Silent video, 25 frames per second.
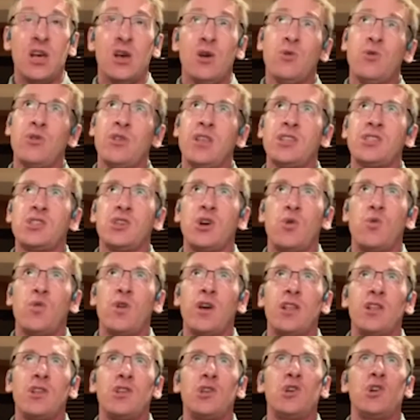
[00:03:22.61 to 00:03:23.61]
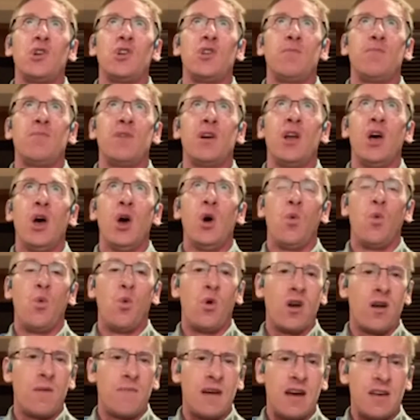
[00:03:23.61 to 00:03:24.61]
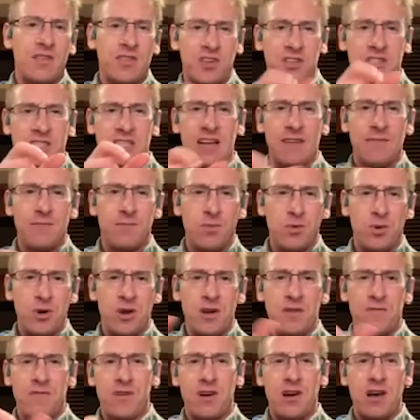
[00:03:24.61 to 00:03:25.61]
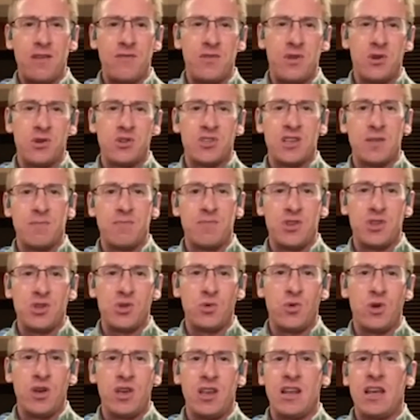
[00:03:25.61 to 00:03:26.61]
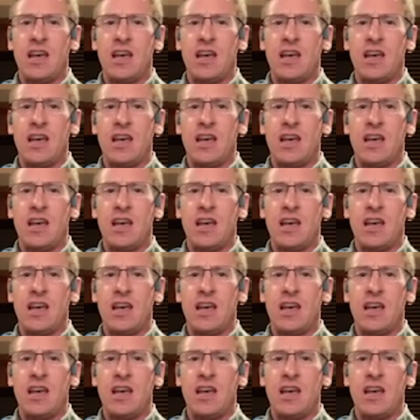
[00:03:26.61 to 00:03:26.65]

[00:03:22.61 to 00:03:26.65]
well, that's all well and good, but what about the 7.5 years in between?